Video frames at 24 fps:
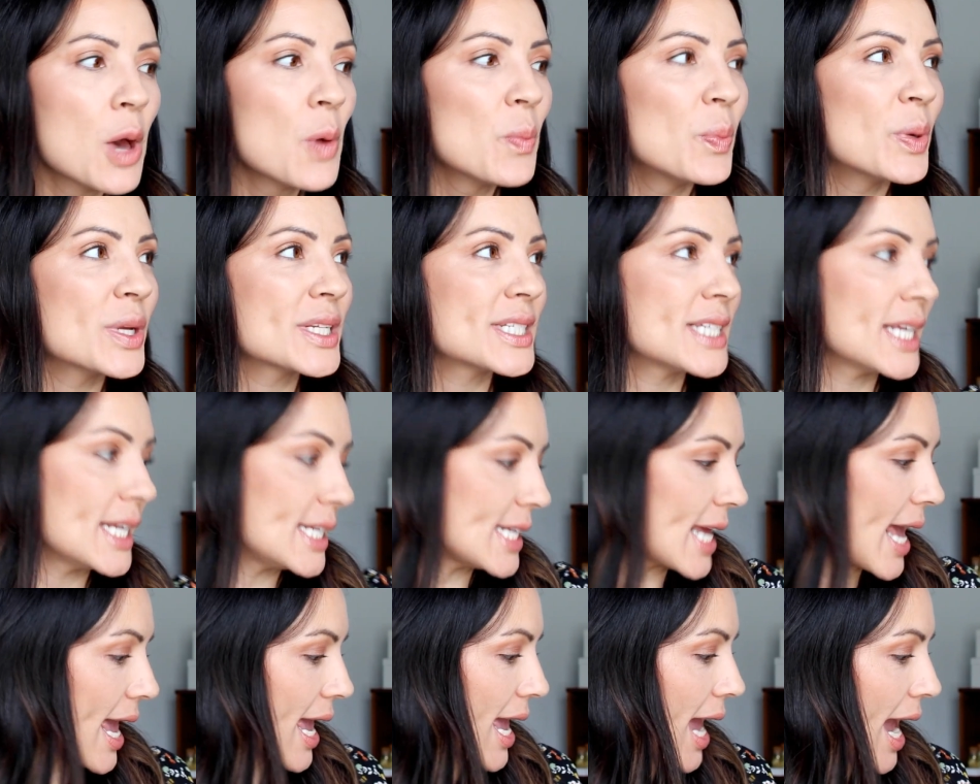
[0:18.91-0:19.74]
but
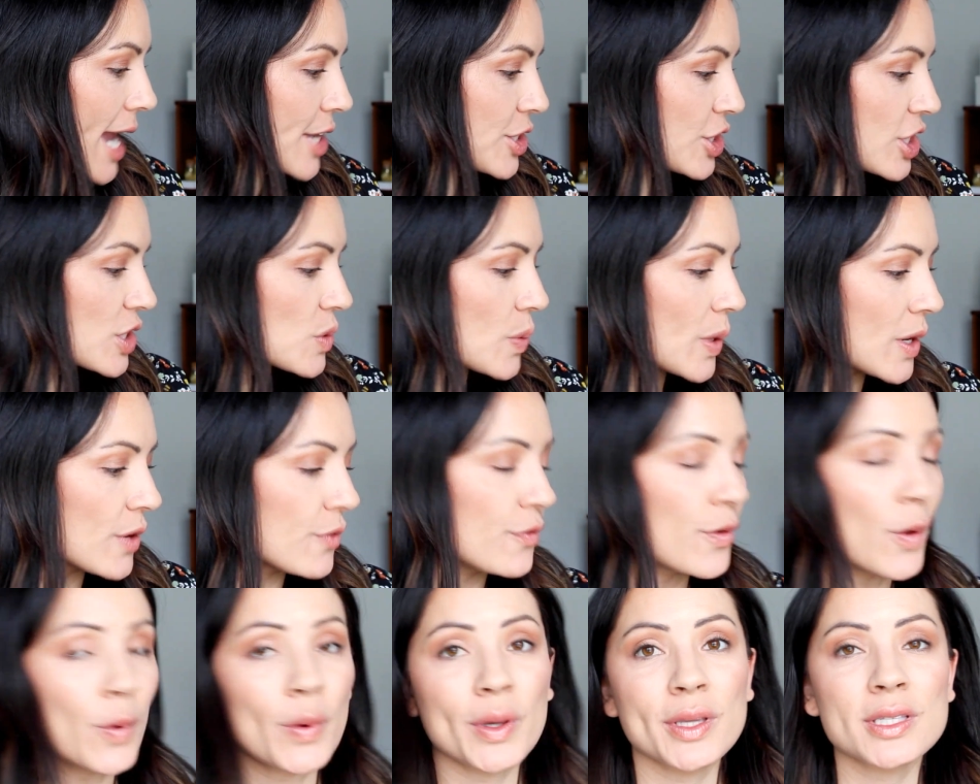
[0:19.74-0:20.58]
today I just wanna
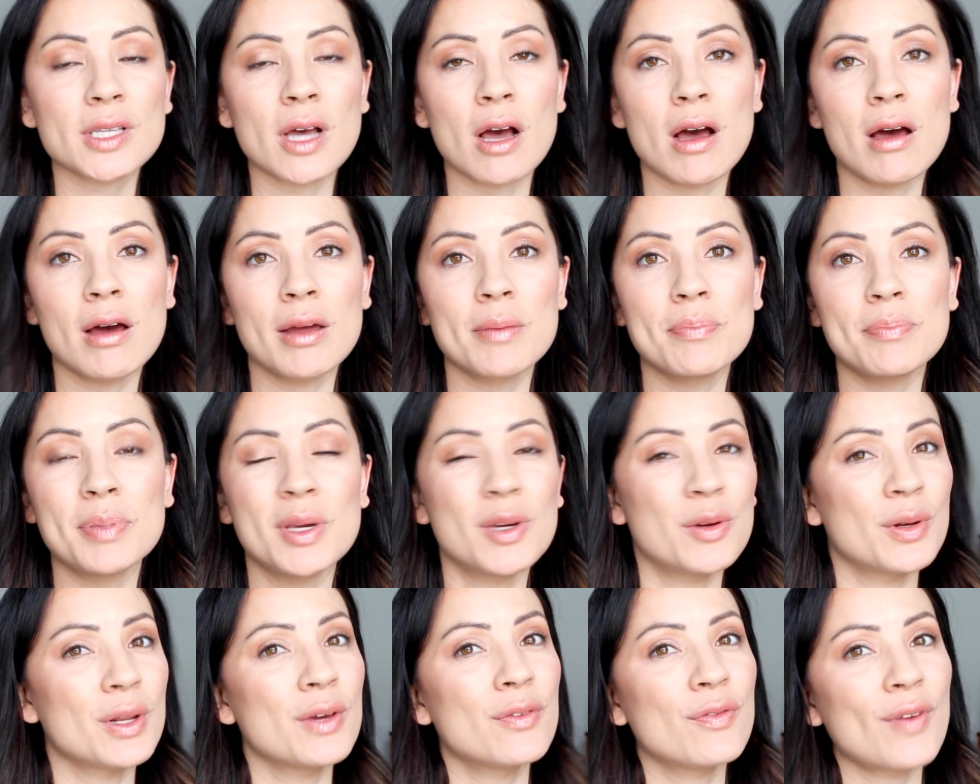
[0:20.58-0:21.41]
focus on
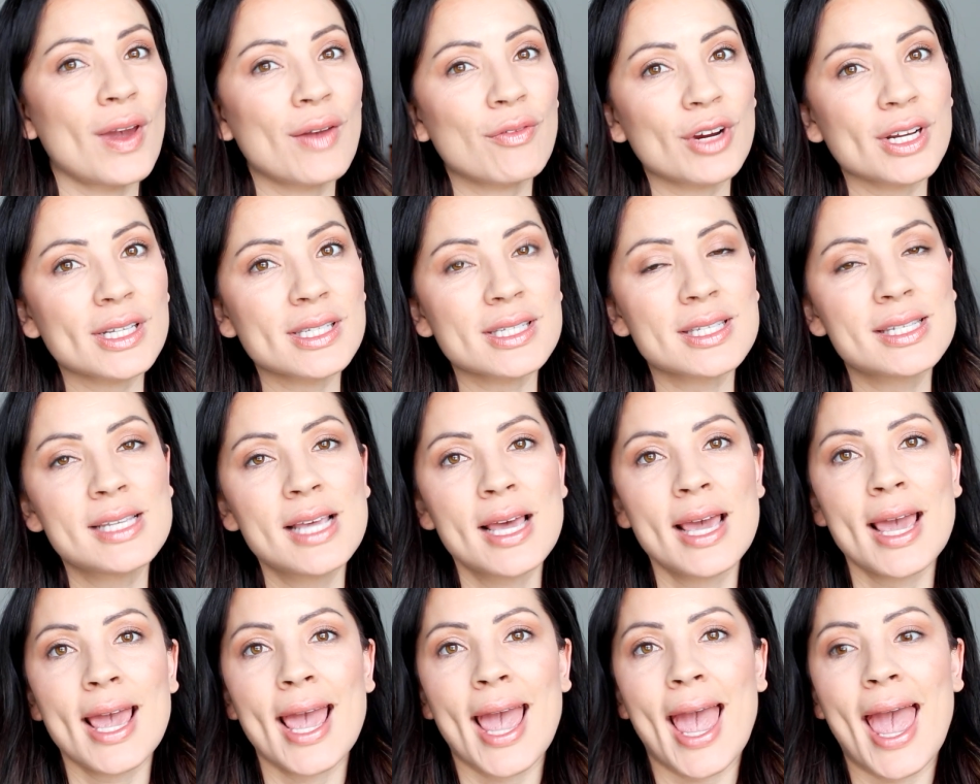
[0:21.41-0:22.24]
beauty favorites
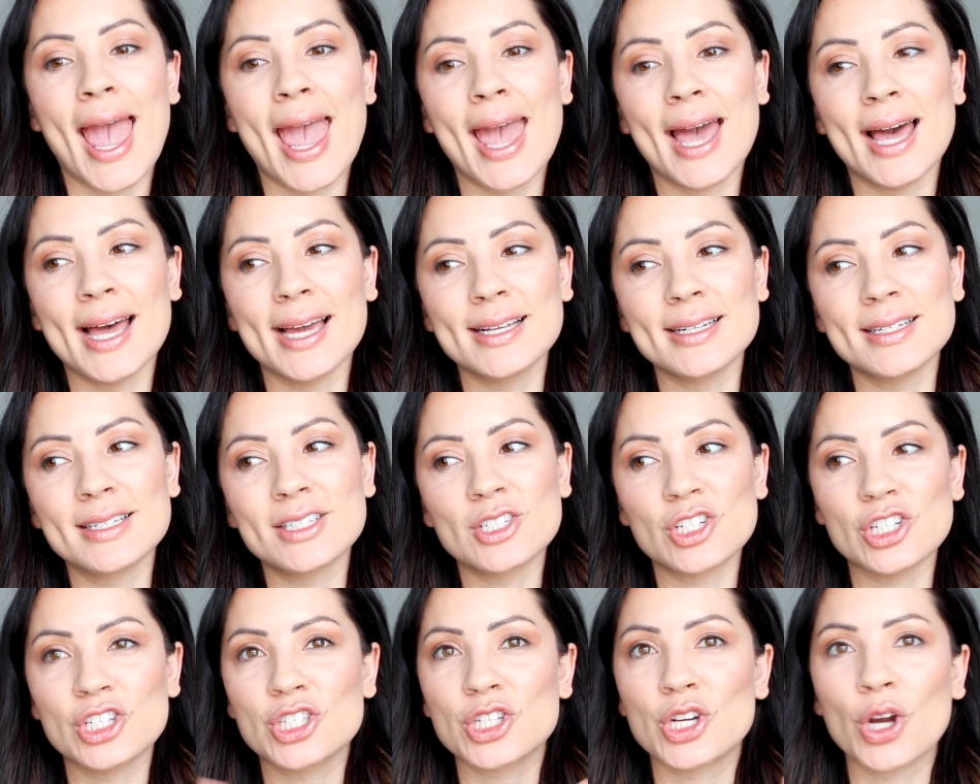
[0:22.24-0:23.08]
and
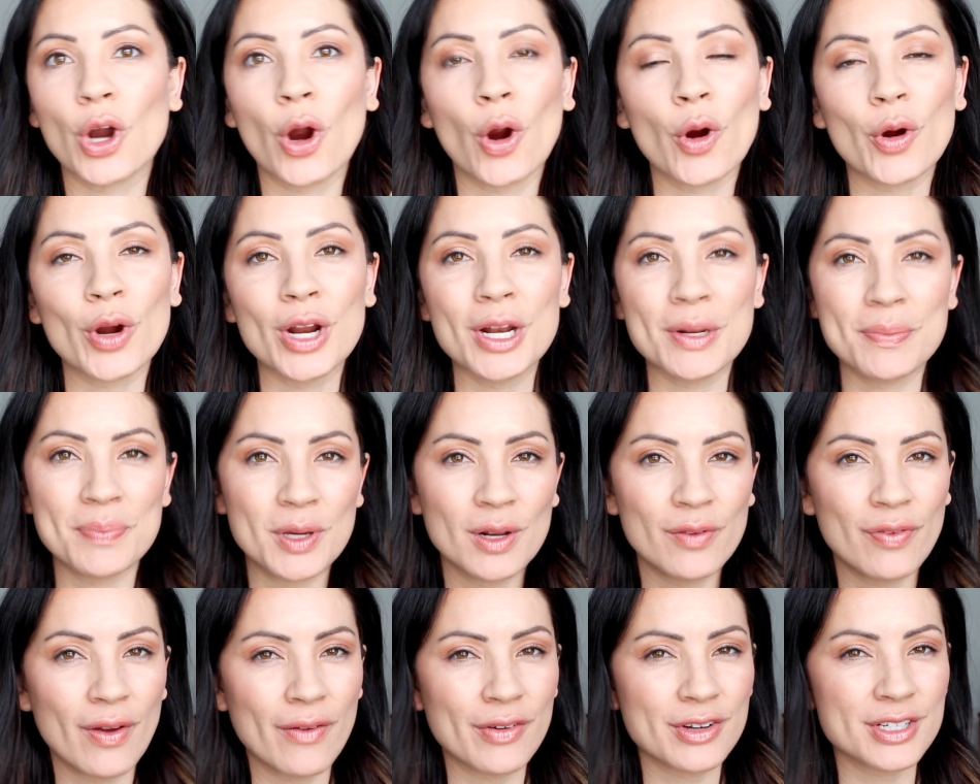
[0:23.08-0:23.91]
just current
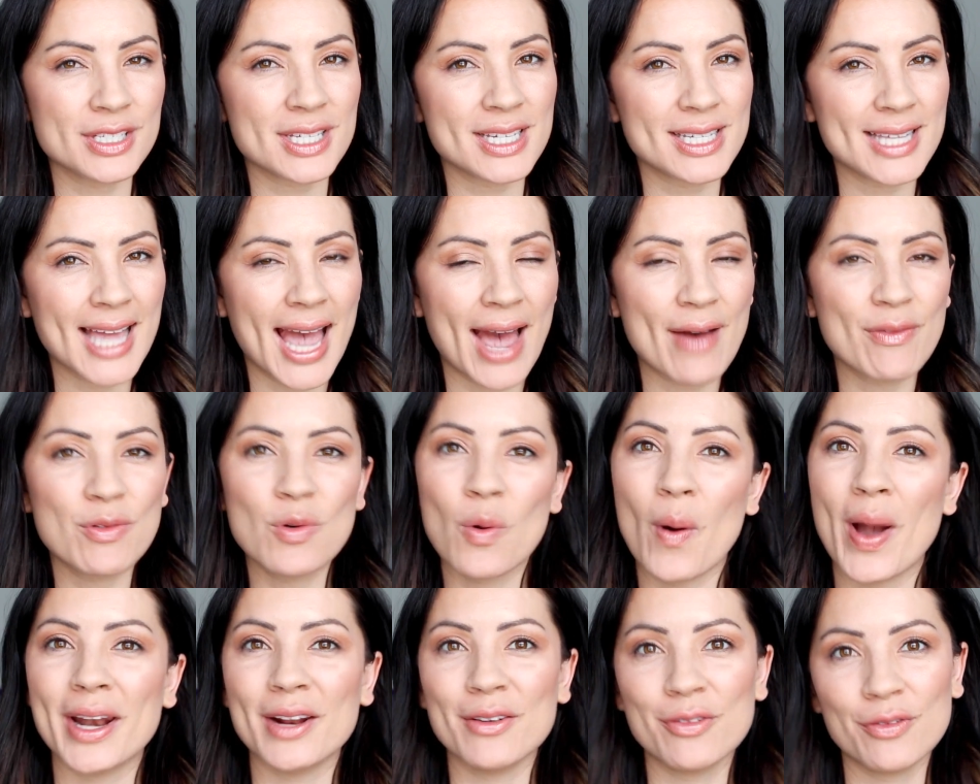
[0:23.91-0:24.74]
beauty favorites because I have
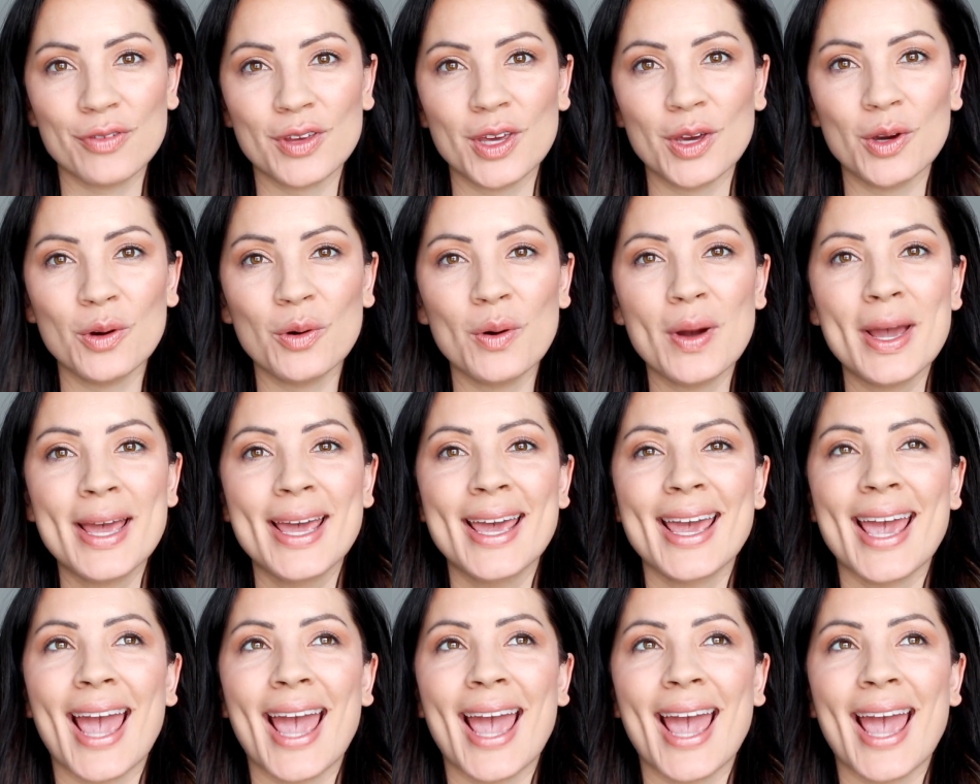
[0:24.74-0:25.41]
quite a few.